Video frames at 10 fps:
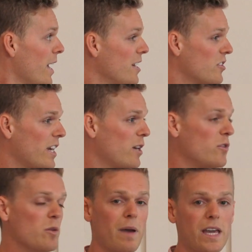is
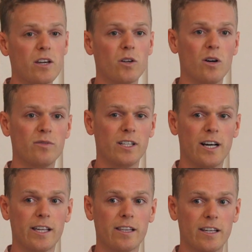if you make an offer
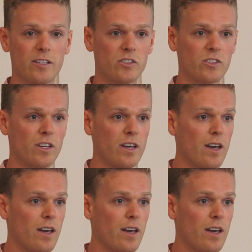like this,